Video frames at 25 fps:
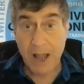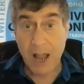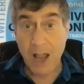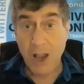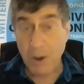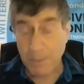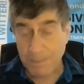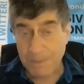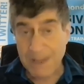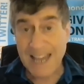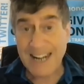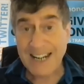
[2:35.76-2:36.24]
I
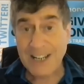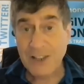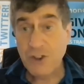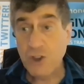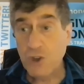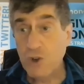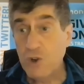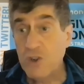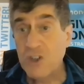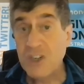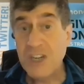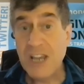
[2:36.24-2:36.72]
hope that
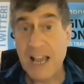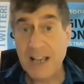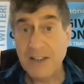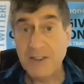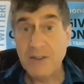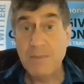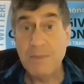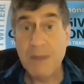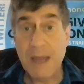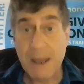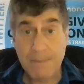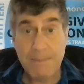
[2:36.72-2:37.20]

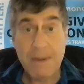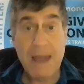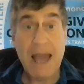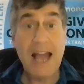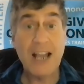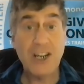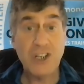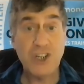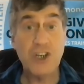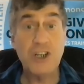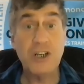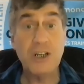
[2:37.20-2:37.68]
enthusiasm, that
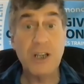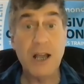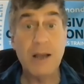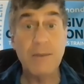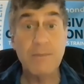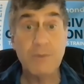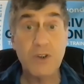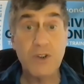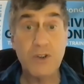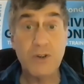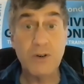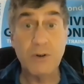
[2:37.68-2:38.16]
passion
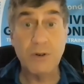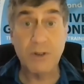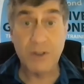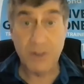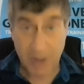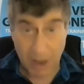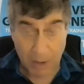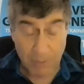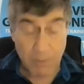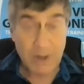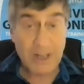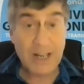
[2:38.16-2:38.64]
comes through
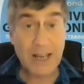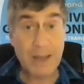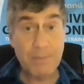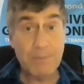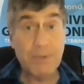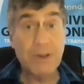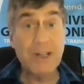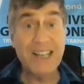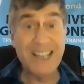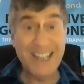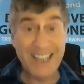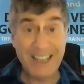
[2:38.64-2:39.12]
because I really
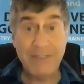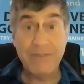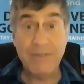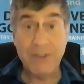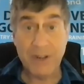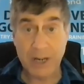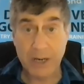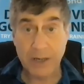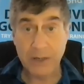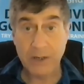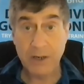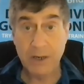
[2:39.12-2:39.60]
believe
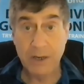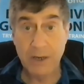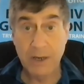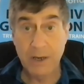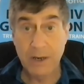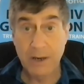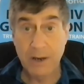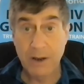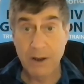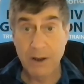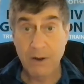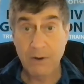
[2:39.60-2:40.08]
in it.
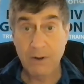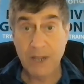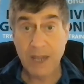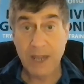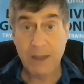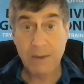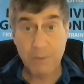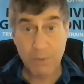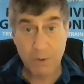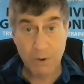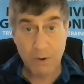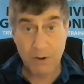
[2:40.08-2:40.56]

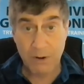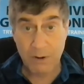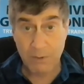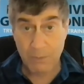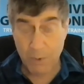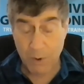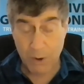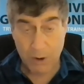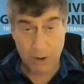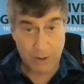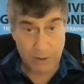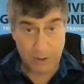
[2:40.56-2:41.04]
Okay, word,
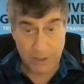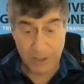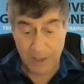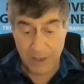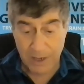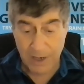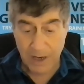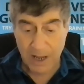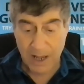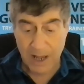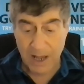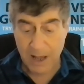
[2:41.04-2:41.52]
word
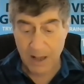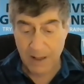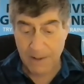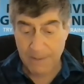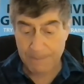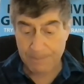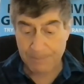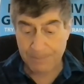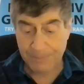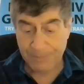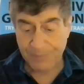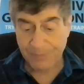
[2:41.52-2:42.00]

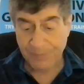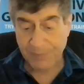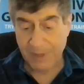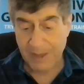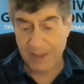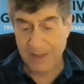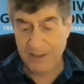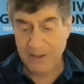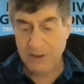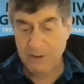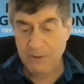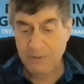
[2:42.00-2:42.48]
um,
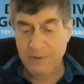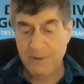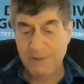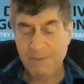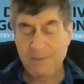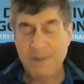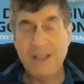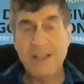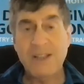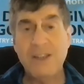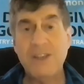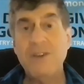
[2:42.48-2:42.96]
you
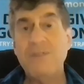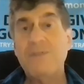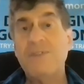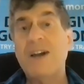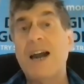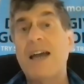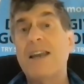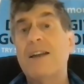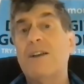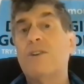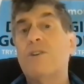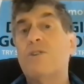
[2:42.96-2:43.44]
you've
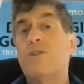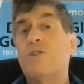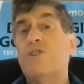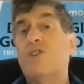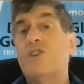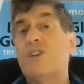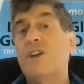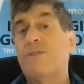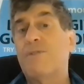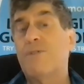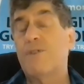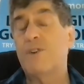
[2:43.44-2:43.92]
got to learn
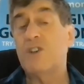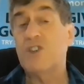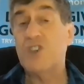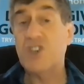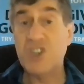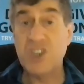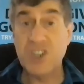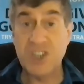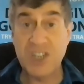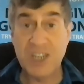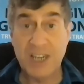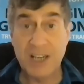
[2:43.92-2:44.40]
different
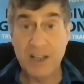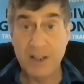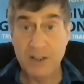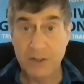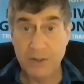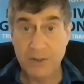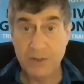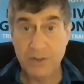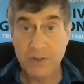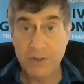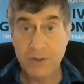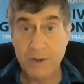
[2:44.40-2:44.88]

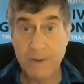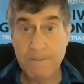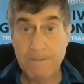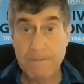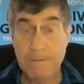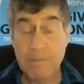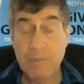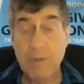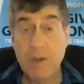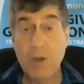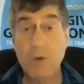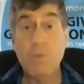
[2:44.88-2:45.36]
skills
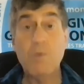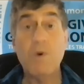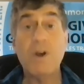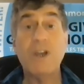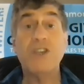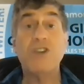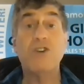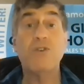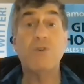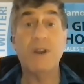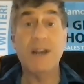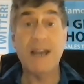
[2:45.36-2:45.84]

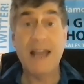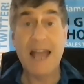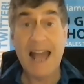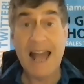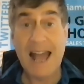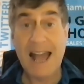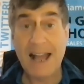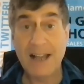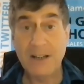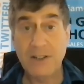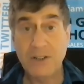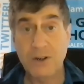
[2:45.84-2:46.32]
when you're an
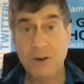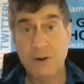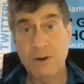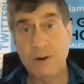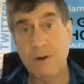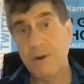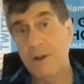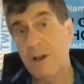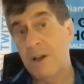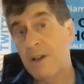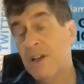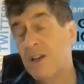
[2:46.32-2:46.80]

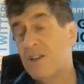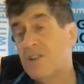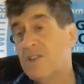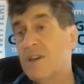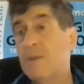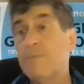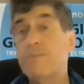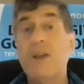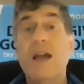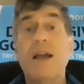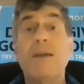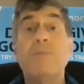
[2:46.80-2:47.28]
actor. Uh,
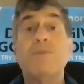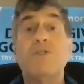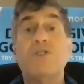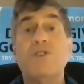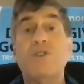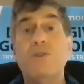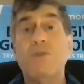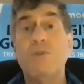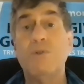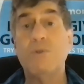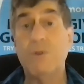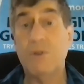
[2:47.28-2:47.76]
sometimes
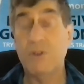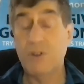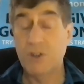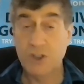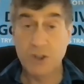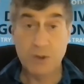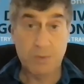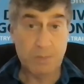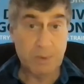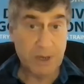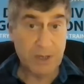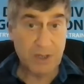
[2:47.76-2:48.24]
you
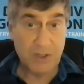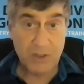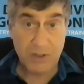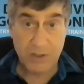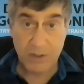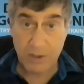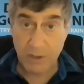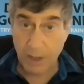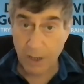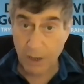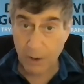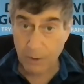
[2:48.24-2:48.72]
speak
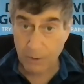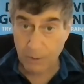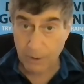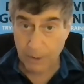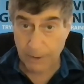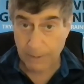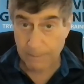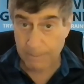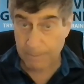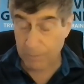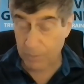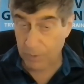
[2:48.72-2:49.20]

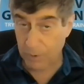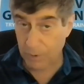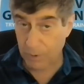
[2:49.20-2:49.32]
slowly,